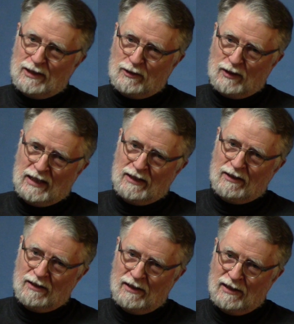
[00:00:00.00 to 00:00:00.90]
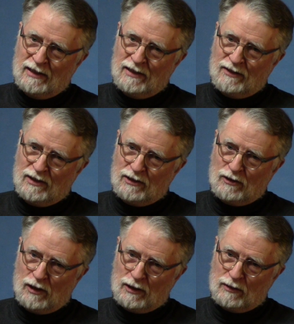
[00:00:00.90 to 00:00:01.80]
had trained, this
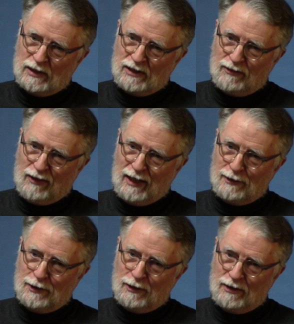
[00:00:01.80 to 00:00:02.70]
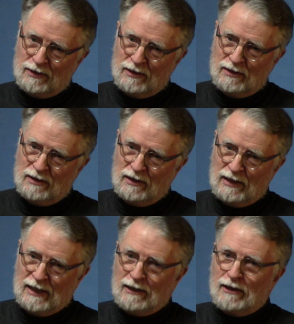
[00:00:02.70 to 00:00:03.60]
dog was a failure
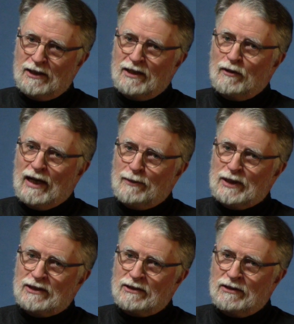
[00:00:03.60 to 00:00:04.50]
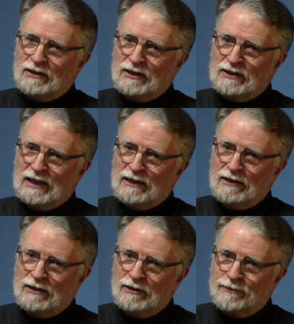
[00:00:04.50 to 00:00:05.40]
at hunting rabbits, he said.